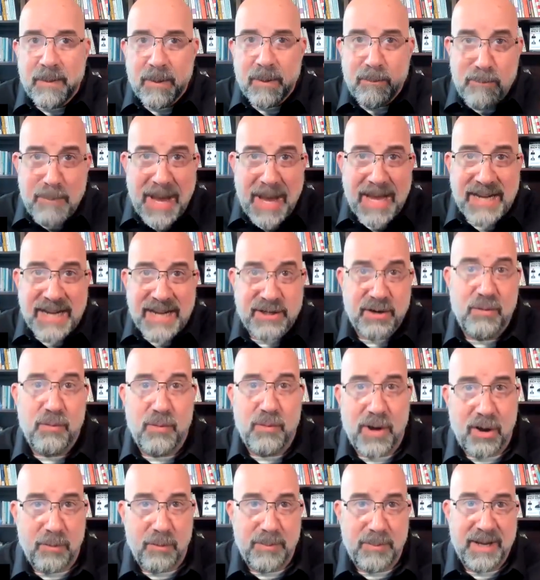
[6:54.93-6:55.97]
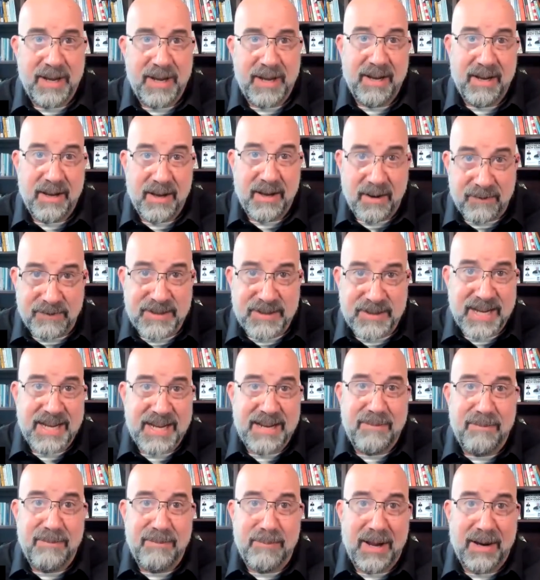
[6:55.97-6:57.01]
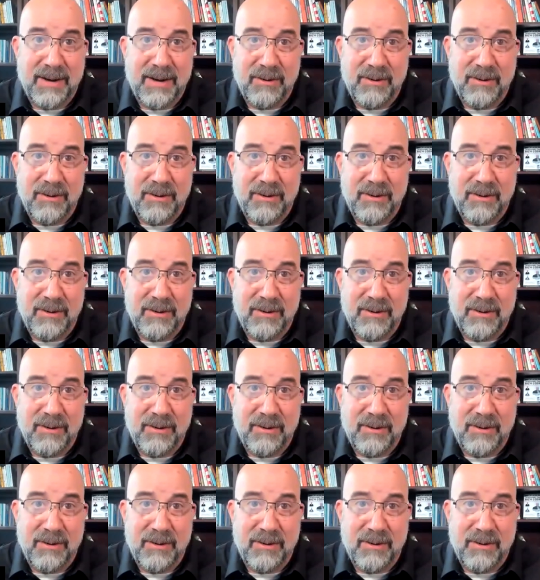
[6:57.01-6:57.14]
mental well-being of team